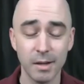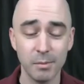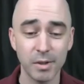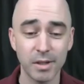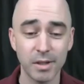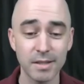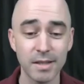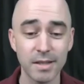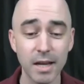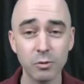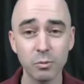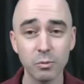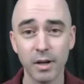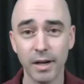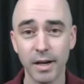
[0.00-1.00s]
because
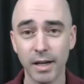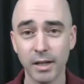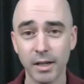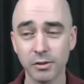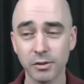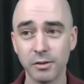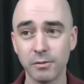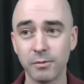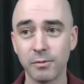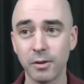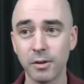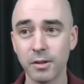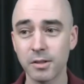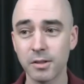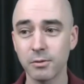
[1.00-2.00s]
that's where I actually
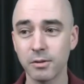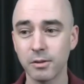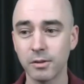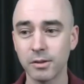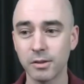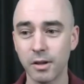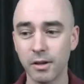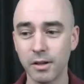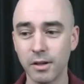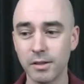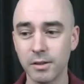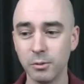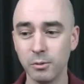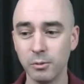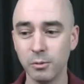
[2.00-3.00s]
first started
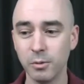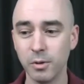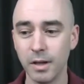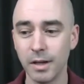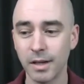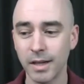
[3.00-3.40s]
to